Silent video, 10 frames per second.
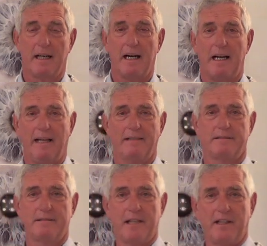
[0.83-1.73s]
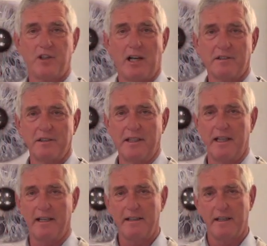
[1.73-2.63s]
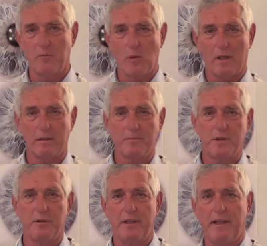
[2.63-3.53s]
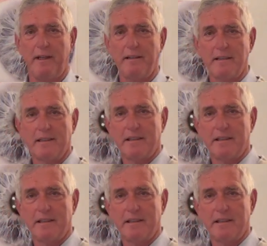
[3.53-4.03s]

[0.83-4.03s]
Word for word: Hi, Denny Johnson again, and welcome to the